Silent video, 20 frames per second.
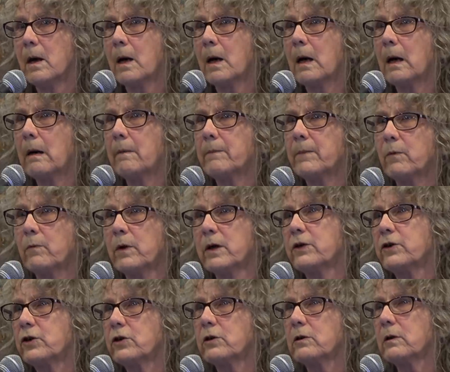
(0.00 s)
um,
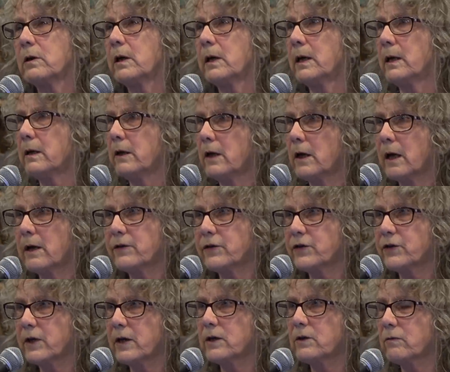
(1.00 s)
which in the United
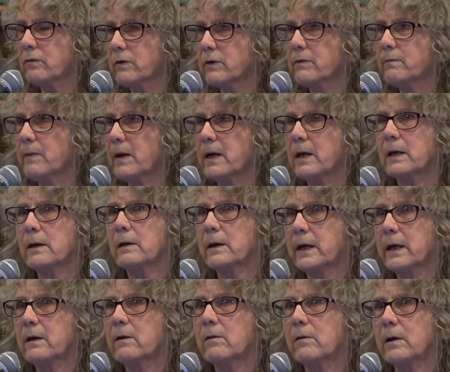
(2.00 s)
States was made
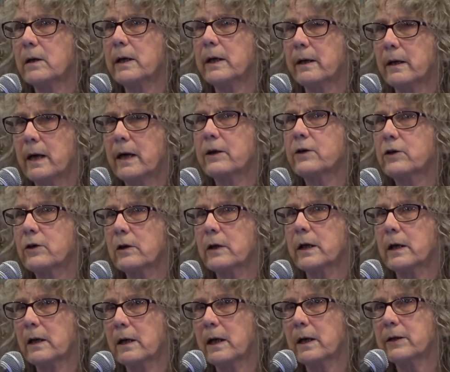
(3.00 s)
illegal and
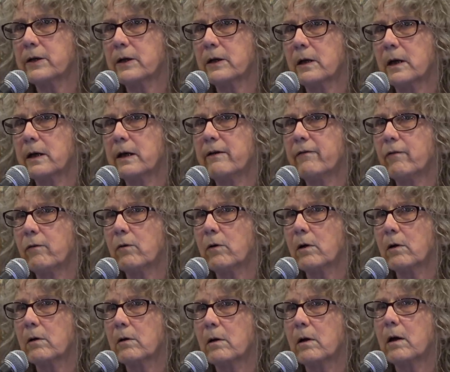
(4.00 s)
actually in
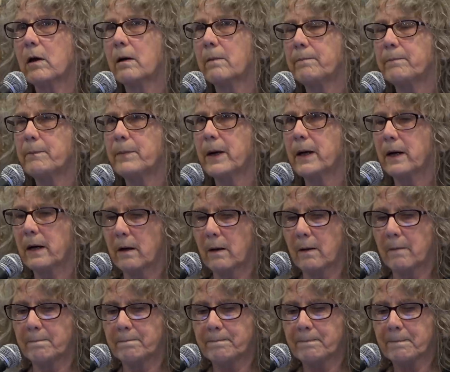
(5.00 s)
1994, um, but
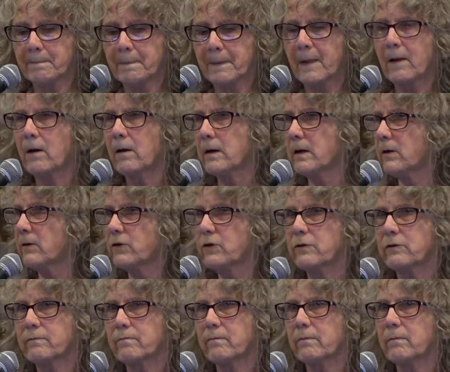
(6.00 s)
um, uh,
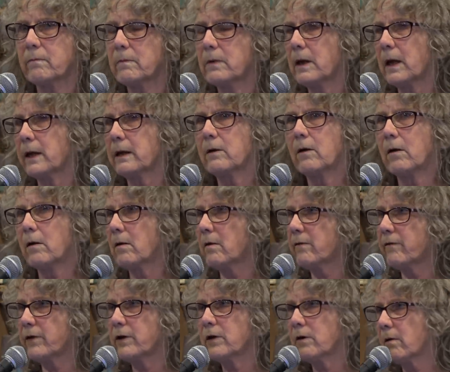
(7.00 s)
it's like all
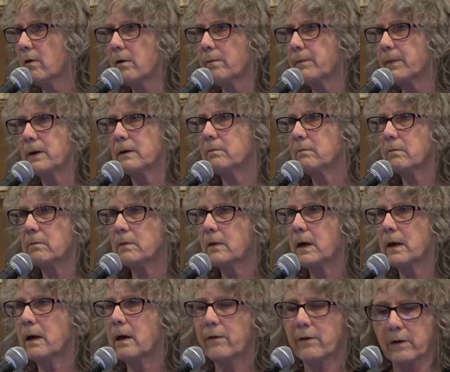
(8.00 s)
over Europe and
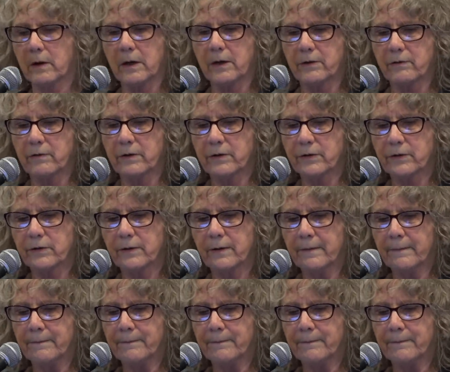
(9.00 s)
uh, other countries.